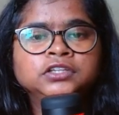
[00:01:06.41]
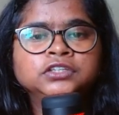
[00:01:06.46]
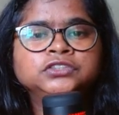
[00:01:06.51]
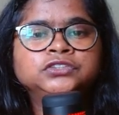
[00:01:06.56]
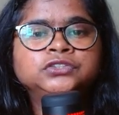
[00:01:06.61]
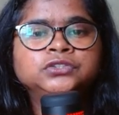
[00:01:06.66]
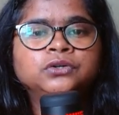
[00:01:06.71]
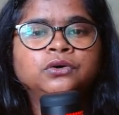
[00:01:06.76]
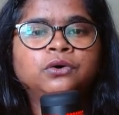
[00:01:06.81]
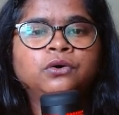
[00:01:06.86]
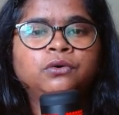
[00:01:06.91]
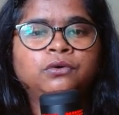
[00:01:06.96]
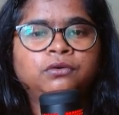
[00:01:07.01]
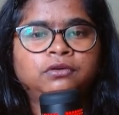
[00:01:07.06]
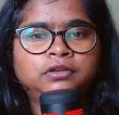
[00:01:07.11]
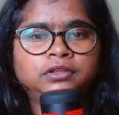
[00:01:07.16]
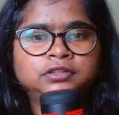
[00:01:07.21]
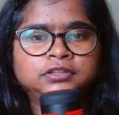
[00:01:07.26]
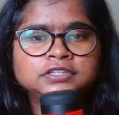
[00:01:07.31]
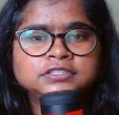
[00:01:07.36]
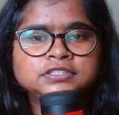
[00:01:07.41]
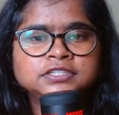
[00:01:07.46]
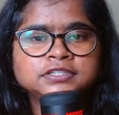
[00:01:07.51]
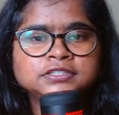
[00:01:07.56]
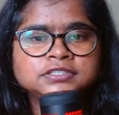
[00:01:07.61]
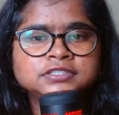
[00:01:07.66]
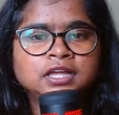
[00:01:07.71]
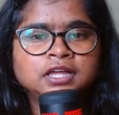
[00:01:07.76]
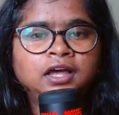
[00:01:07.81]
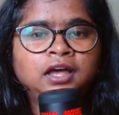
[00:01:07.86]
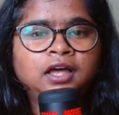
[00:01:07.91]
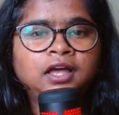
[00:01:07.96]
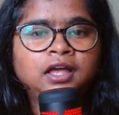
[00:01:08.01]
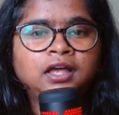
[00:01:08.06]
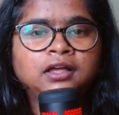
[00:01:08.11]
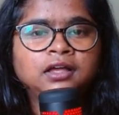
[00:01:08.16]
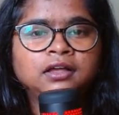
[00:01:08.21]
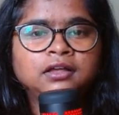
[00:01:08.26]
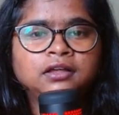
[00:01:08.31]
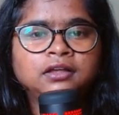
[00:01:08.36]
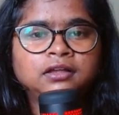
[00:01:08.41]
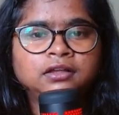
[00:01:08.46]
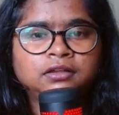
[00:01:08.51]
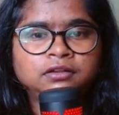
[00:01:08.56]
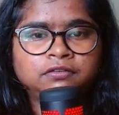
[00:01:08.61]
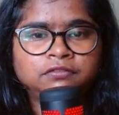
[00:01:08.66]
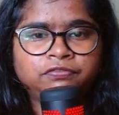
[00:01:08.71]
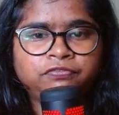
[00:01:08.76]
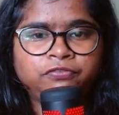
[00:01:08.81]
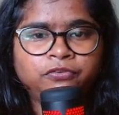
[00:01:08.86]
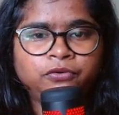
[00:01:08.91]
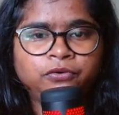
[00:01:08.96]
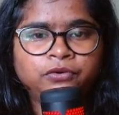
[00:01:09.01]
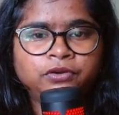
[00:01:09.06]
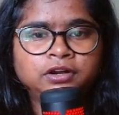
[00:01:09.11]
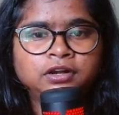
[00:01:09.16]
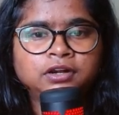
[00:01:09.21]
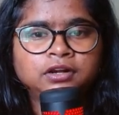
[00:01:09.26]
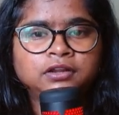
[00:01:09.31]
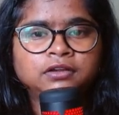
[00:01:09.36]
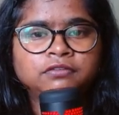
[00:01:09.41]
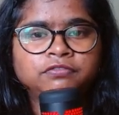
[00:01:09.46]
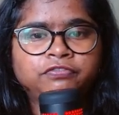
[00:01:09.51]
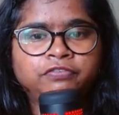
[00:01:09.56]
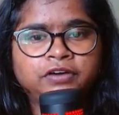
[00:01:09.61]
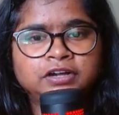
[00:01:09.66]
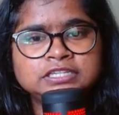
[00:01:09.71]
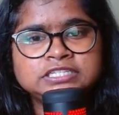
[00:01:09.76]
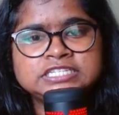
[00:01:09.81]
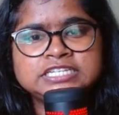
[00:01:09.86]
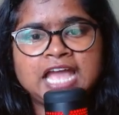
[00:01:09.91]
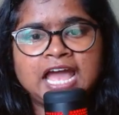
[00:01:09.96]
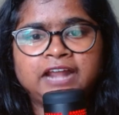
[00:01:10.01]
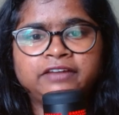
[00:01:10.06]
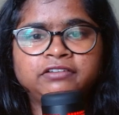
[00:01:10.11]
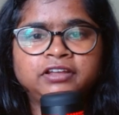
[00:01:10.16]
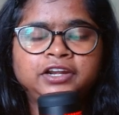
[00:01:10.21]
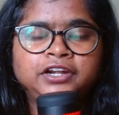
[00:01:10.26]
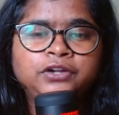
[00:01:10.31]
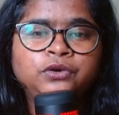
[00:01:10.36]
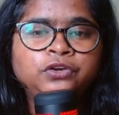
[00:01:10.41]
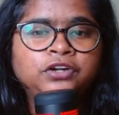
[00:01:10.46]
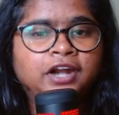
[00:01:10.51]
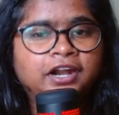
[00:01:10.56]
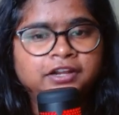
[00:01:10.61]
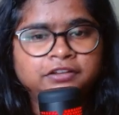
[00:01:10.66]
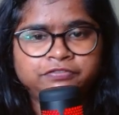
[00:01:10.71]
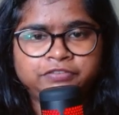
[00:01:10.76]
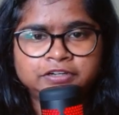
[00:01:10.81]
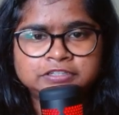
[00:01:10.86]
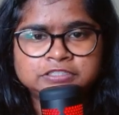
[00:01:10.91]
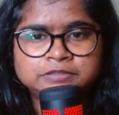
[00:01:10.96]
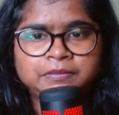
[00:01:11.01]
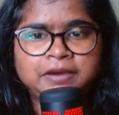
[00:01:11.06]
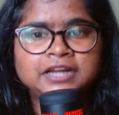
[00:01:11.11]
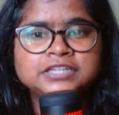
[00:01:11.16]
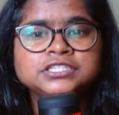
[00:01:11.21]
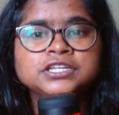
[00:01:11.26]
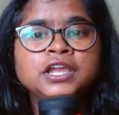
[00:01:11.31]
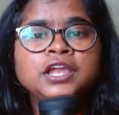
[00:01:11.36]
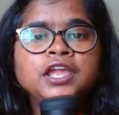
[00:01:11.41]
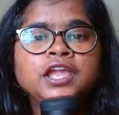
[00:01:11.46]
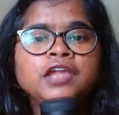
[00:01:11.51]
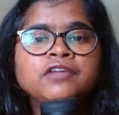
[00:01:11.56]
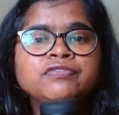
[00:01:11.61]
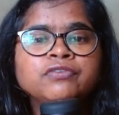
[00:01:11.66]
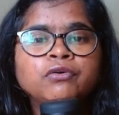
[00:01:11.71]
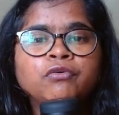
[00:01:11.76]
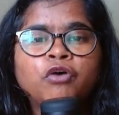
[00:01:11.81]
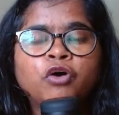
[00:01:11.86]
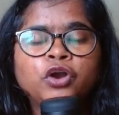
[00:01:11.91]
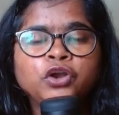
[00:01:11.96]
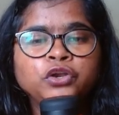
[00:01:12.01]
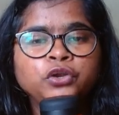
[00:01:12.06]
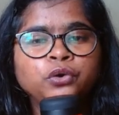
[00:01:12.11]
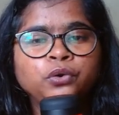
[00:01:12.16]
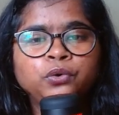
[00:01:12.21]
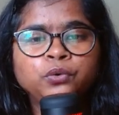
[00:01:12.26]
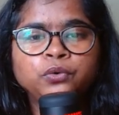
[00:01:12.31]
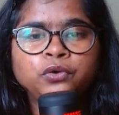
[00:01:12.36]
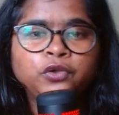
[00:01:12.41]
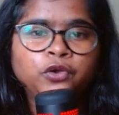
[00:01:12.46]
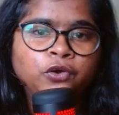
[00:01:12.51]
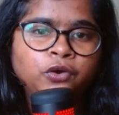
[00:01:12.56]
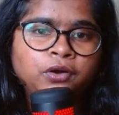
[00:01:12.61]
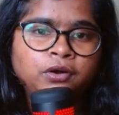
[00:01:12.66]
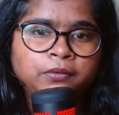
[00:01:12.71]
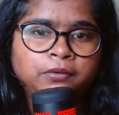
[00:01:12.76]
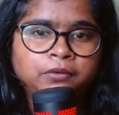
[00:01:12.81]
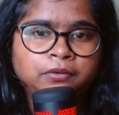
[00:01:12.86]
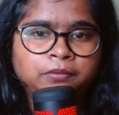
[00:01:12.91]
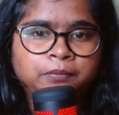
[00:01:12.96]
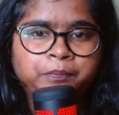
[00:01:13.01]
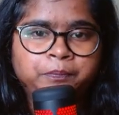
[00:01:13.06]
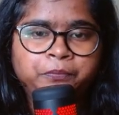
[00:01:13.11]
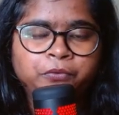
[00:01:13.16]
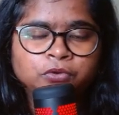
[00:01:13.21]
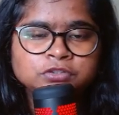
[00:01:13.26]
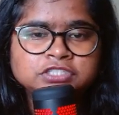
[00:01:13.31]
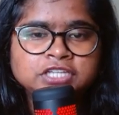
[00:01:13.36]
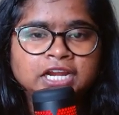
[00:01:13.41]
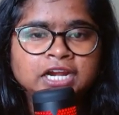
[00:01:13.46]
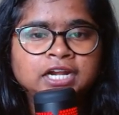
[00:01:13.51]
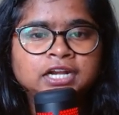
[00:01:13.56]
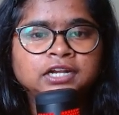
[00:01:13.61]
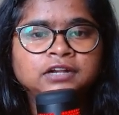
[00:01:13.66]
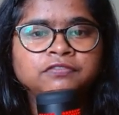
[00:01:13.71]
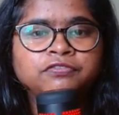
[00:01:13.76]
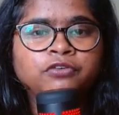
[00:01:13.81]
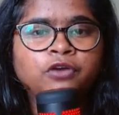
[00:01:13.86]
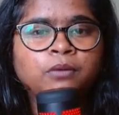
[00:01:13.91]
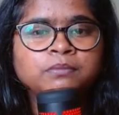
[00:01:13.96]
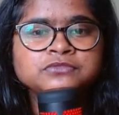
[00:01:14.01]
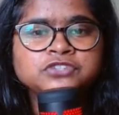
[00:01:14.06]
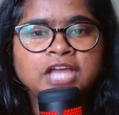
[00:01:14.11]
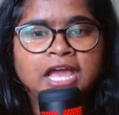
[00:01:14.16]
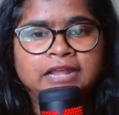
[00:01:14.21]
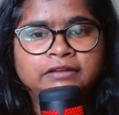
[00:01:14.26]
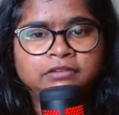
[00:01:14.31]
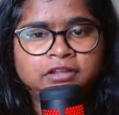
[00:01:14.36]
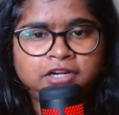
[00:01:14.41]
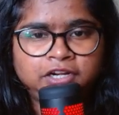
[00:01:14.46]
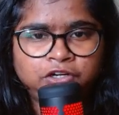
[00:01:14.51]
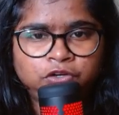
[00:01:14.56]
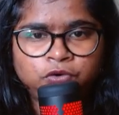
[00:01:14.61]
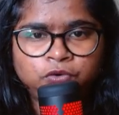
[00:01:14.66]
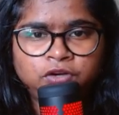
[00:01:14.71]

So this is the for first January to thirty-first March. If you want to do your project from January to